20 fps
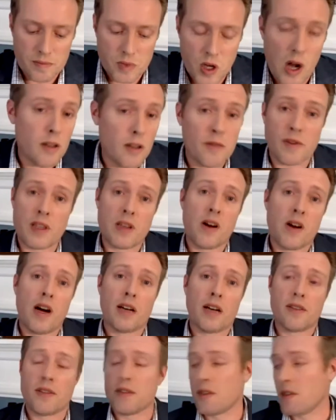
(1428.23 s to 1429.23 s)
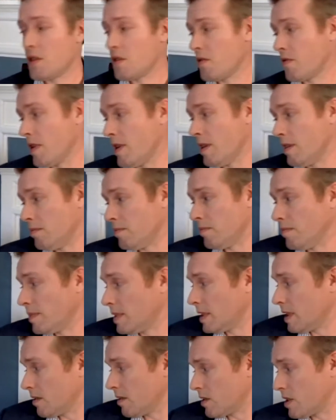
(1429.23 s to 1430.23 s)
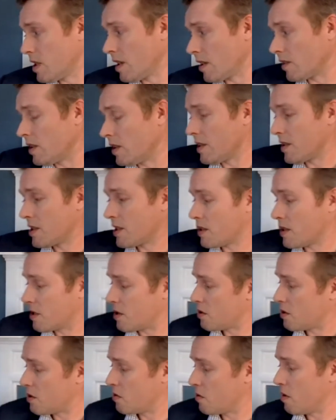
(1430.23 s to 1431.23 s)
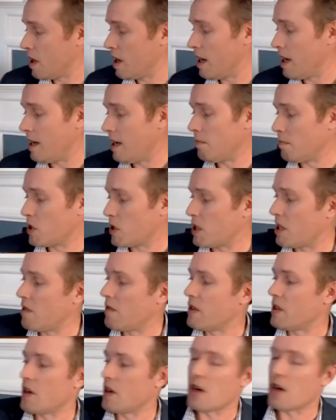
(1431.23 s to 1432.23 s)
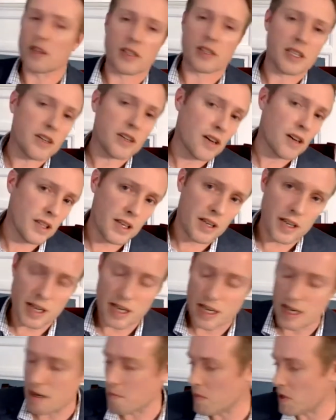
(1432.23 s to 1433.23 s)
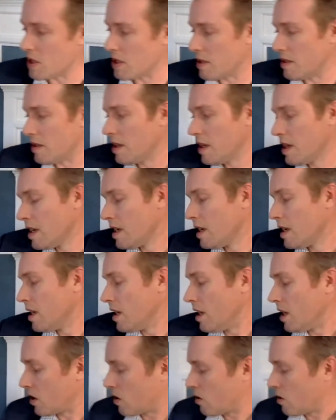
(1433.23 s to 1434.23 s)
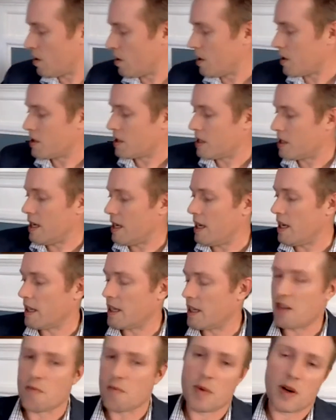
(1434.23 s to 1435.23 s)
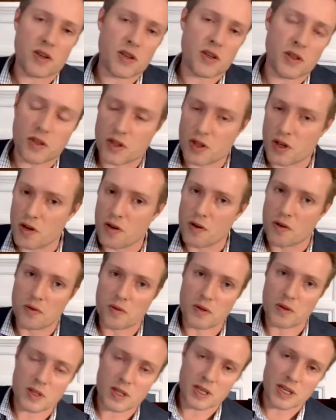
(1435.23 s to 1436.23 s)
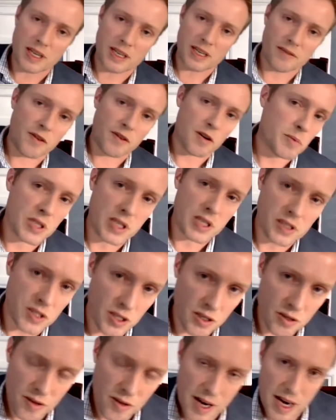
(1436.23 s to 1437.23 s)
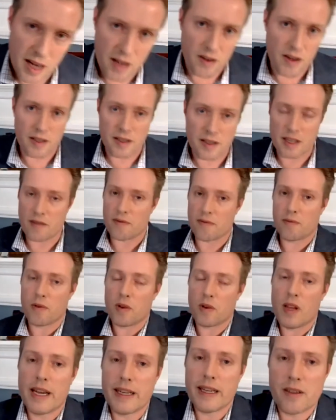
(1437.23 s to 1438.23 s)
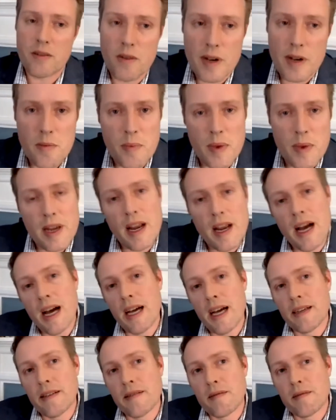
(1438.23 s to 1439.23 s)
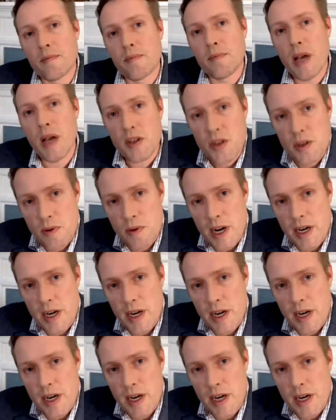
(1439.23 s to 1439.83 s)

all of the authors from you know Douglas to um, Stephen Darley, Call to Arms, and of course uh, Keith Marshall Jones, uh, Farmers Against the Crown. Uh, they've relied quite a bit on pension